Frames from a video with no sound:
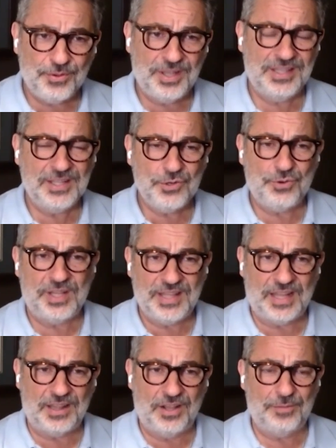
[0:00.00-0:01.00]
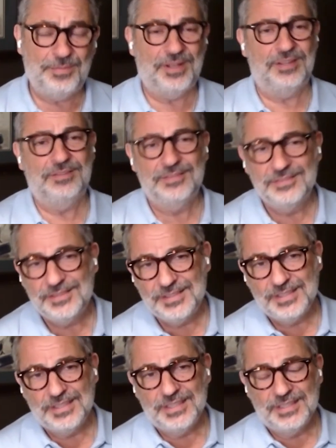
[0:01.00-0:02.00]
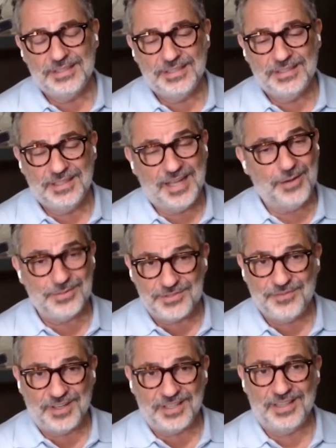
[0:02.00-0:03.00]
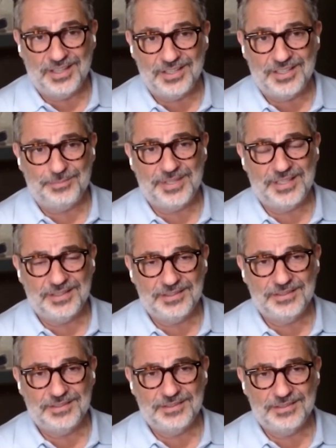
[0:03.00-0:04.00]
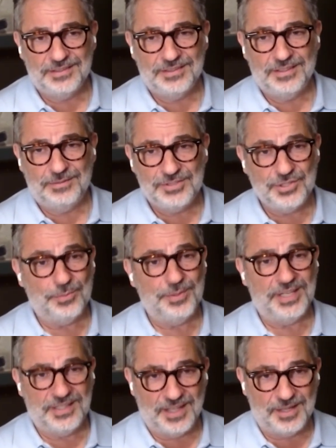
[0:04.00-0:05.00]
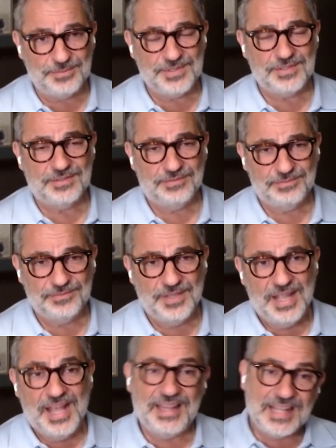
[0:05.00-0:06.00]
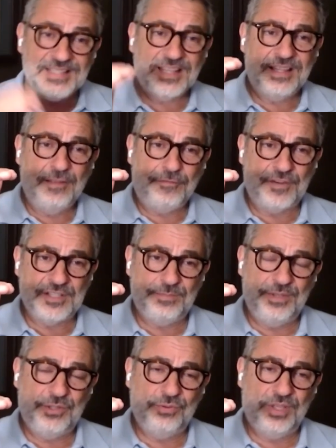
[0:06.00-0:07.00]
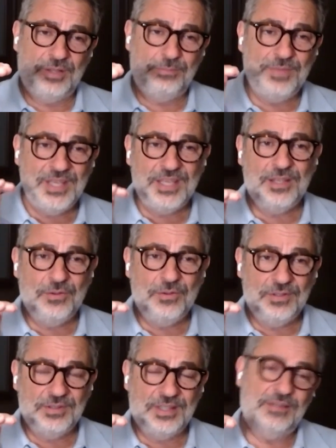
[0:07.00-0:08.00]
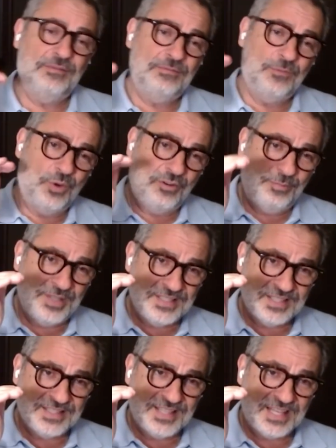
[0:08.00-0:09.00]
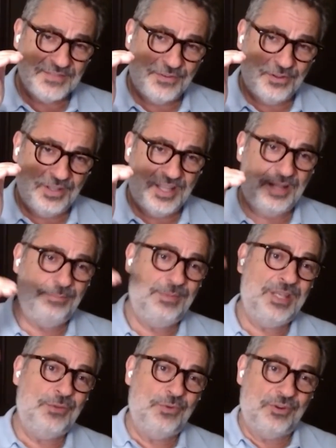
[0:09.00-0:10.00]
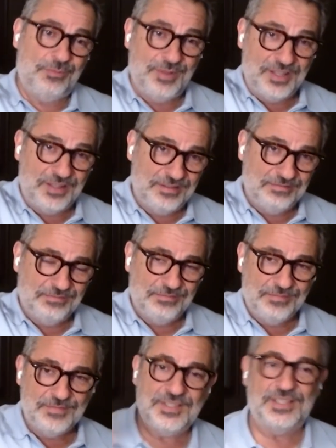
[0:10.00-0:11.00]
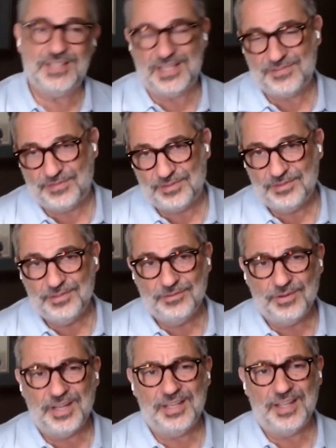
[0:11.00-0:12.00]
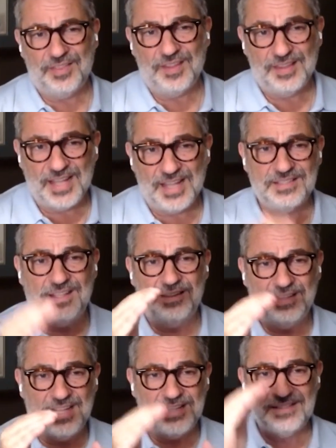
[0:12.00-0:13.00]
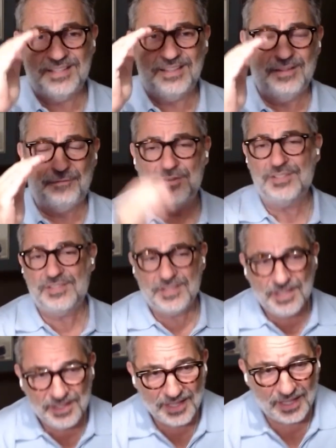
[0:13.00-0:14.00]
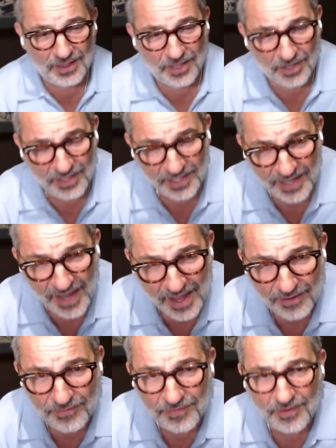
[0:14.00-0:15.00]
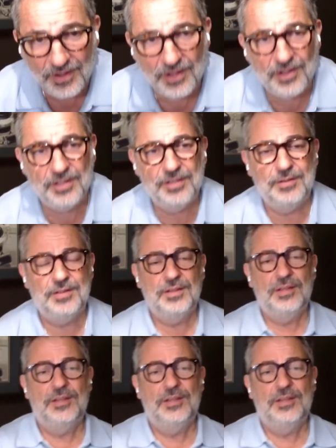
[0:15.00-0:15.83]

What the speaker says: you. I did create that luck, but I was fucking lucky, man. So many times. And that's the difference between me would have been successful and me would have been successful, right? I think that's the difference that luck can have on